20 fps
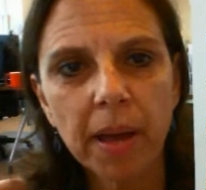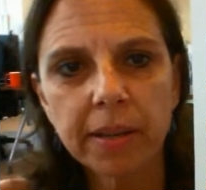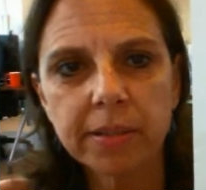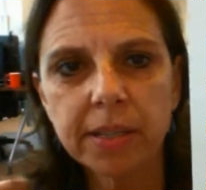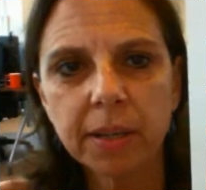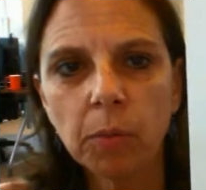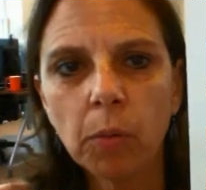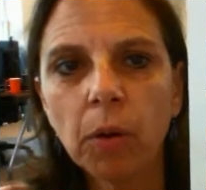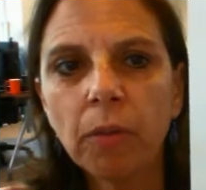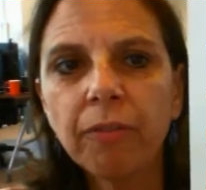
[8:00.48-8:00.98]

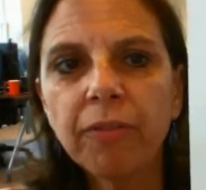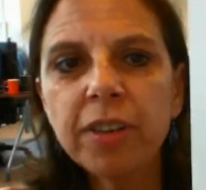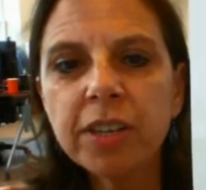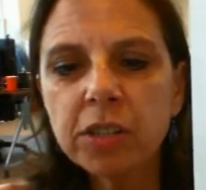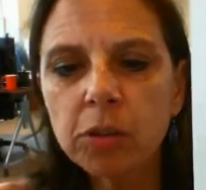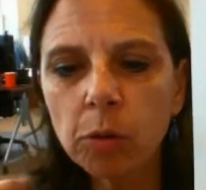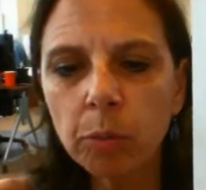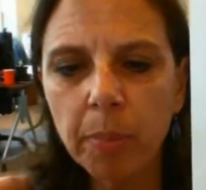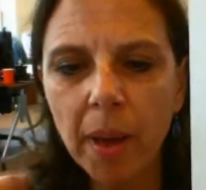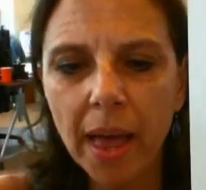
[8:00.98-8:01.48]
policy? Well,
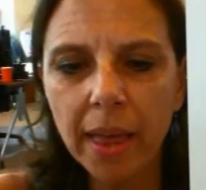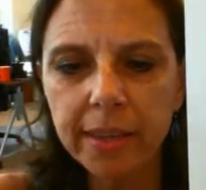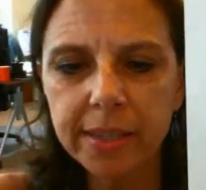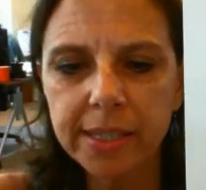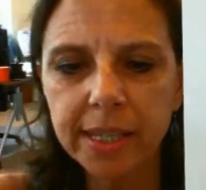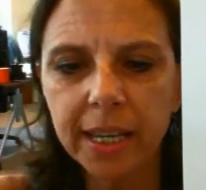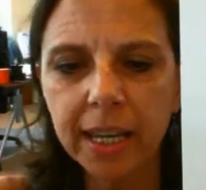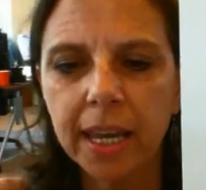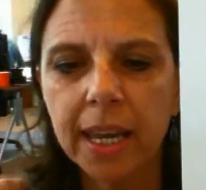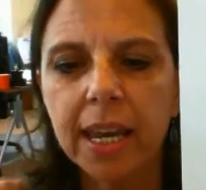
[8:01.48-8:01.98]
fiscal
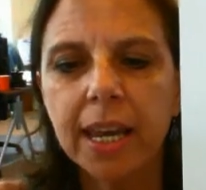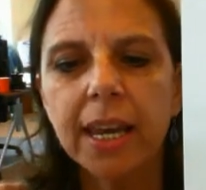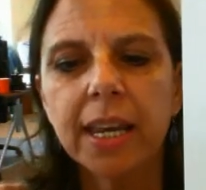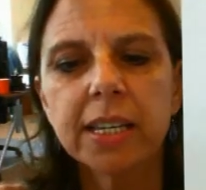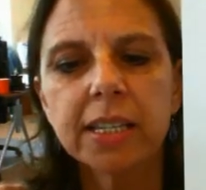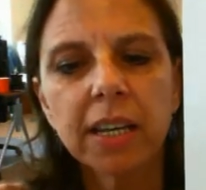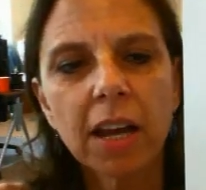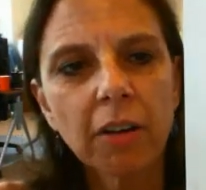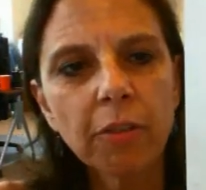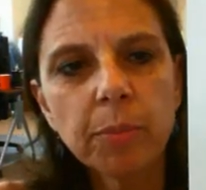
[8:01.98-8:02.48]
policy
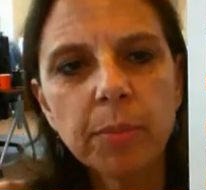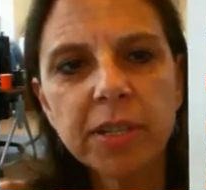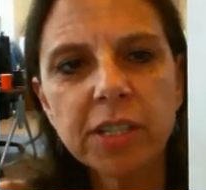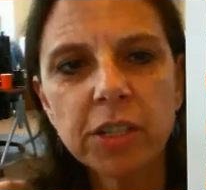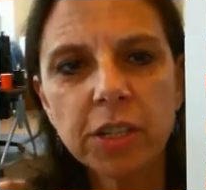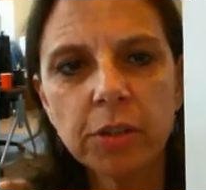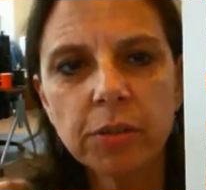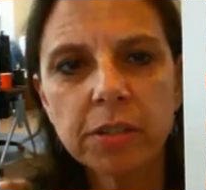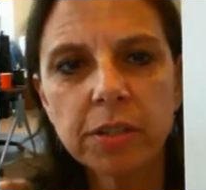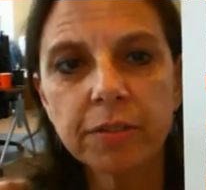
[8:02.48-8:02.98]
is
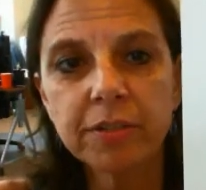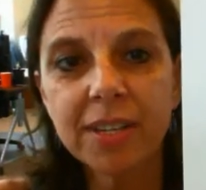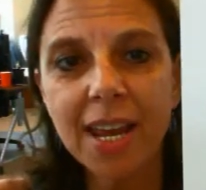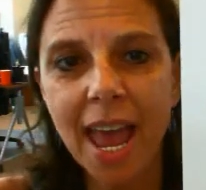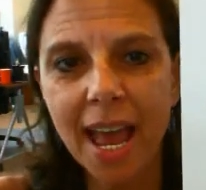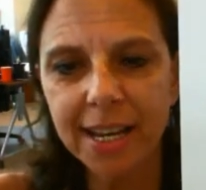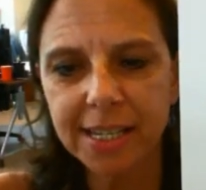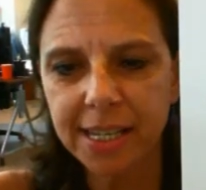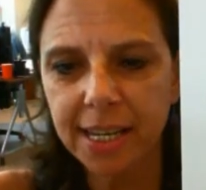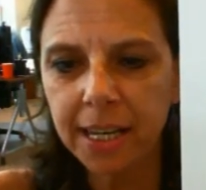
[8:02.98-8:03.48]
government's use of
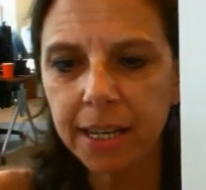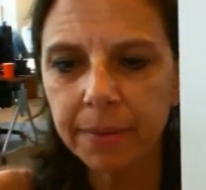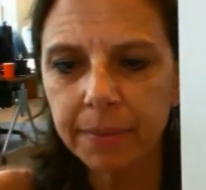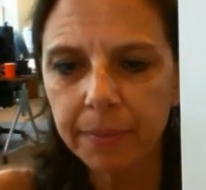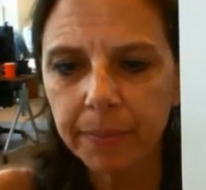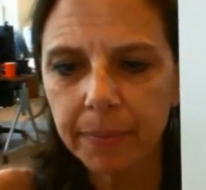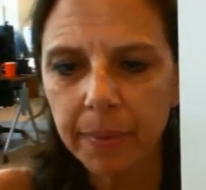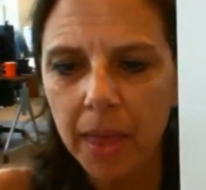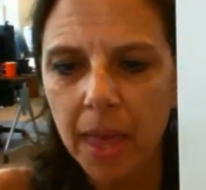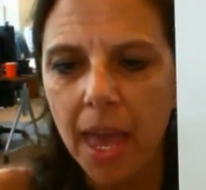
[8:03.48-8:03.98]
taxing
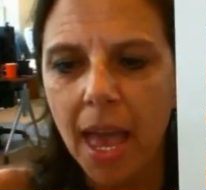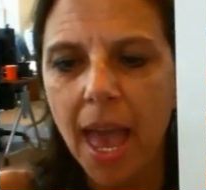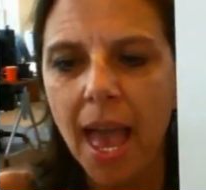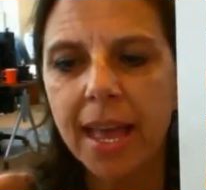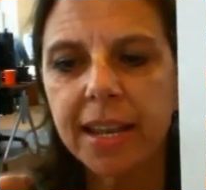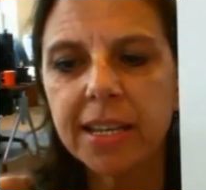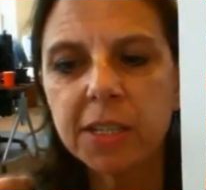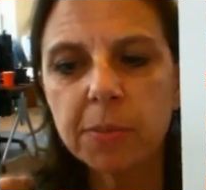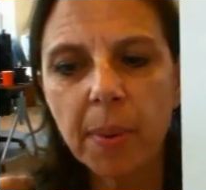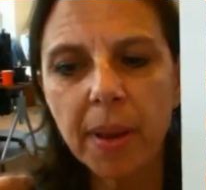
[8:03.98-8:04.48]

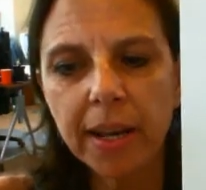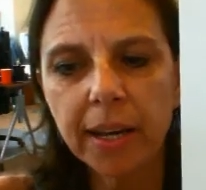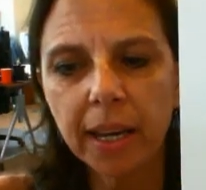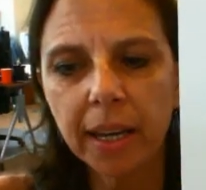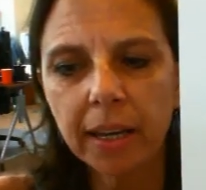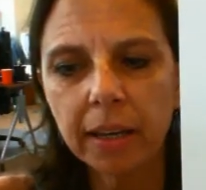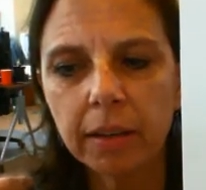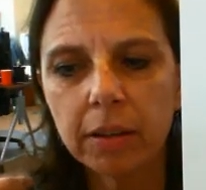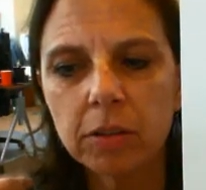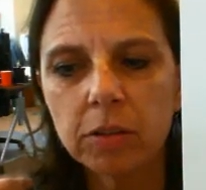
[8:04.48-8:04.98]
and
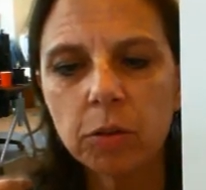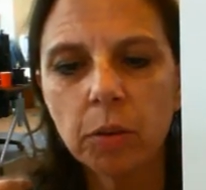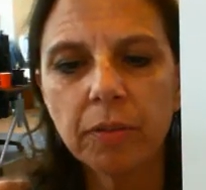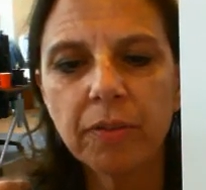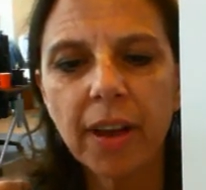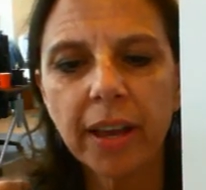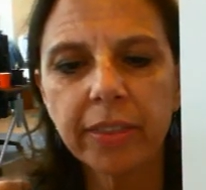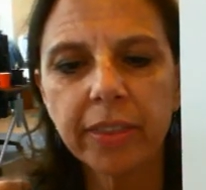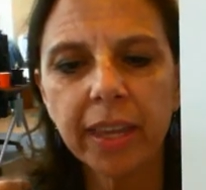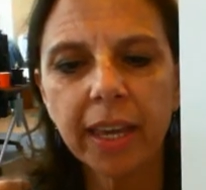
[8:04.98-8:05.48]
spending to
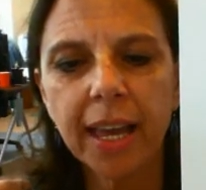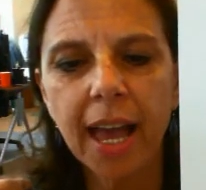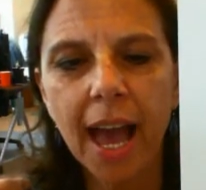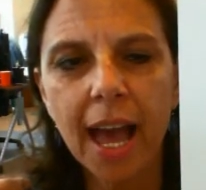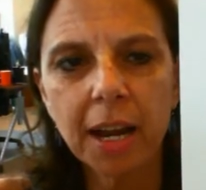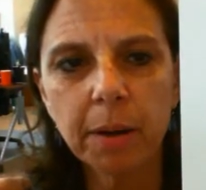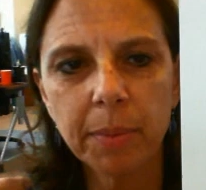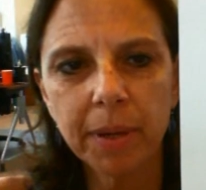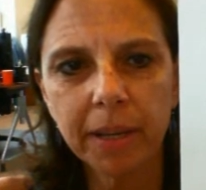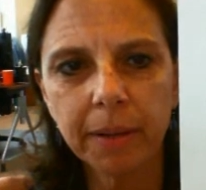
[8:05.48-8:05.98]
affect the
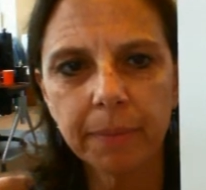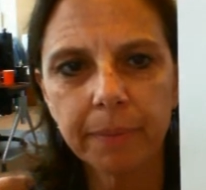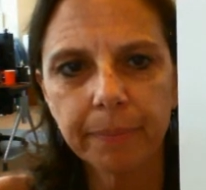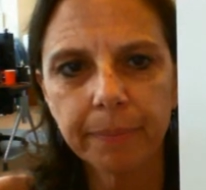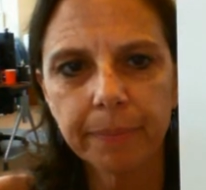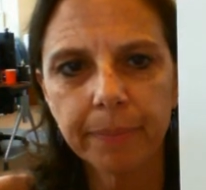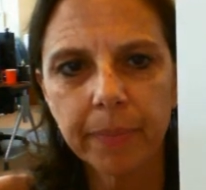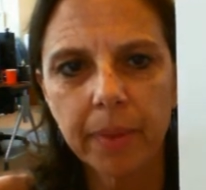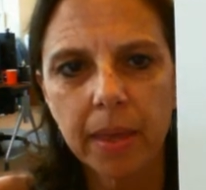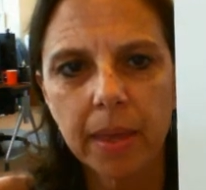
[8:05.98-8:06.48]
economy,
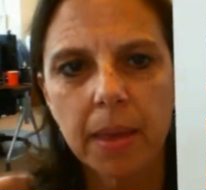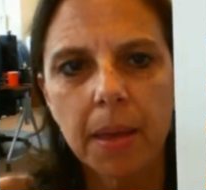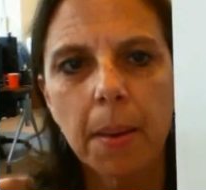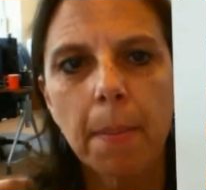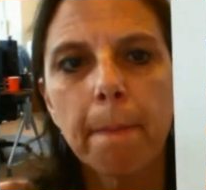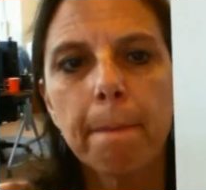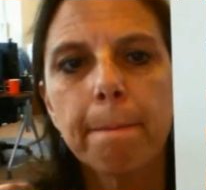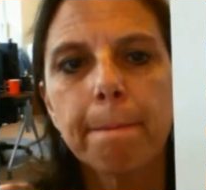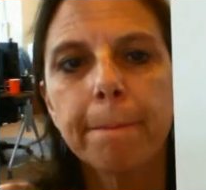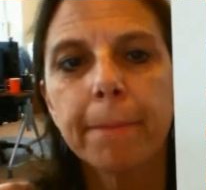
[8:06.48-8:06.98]

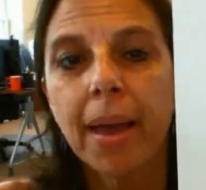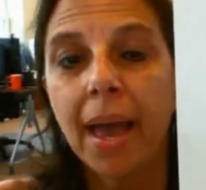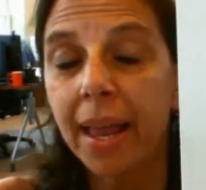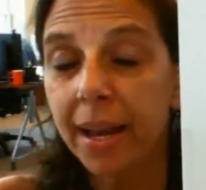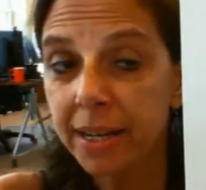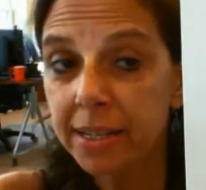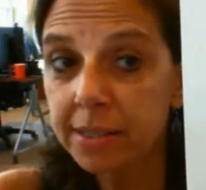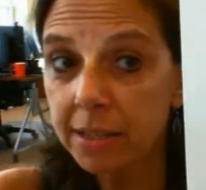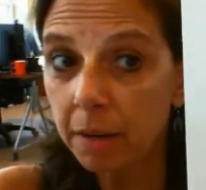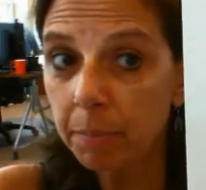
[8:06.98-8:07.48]

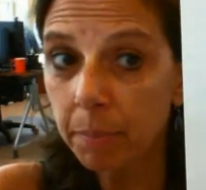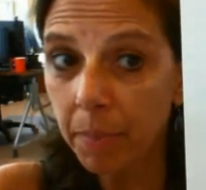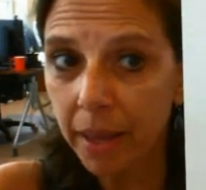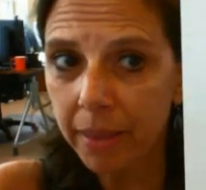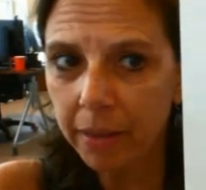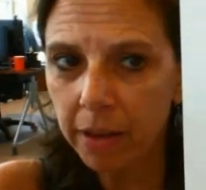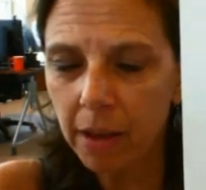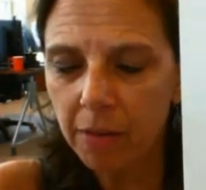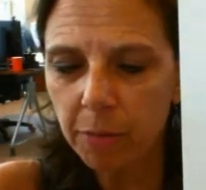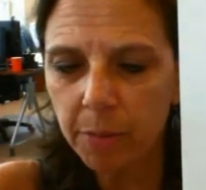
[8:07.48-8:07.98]
and it's done
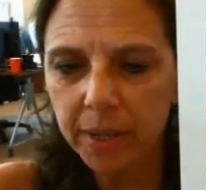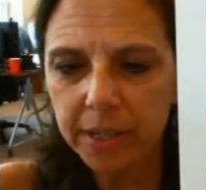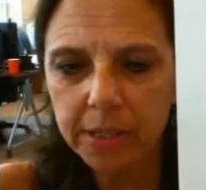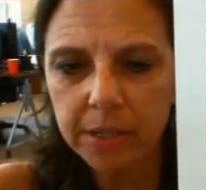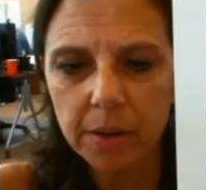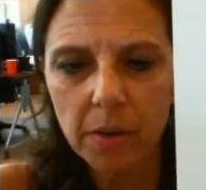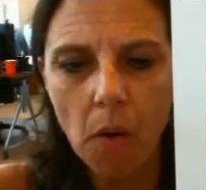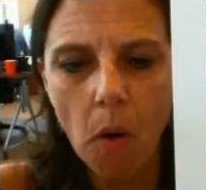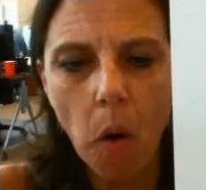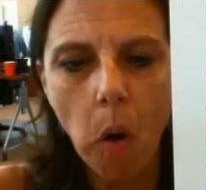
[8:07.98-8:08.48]
by the government.